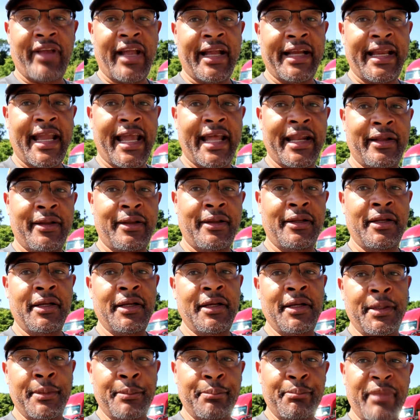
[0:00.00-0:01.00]
I gotta
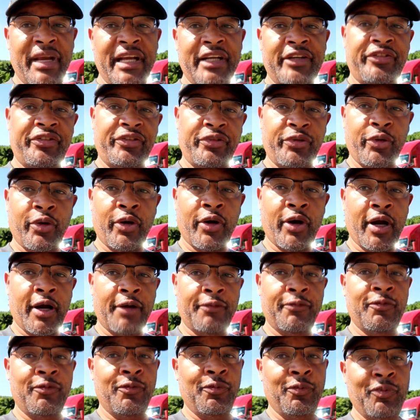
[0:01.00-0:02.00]
make sure
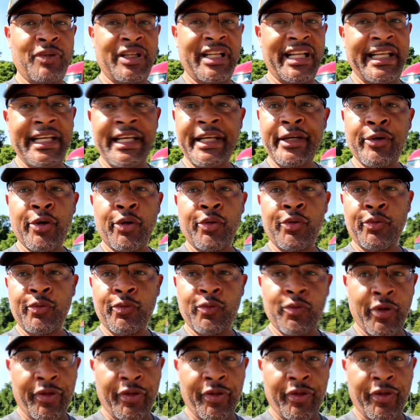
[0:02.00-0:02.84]
I'm legal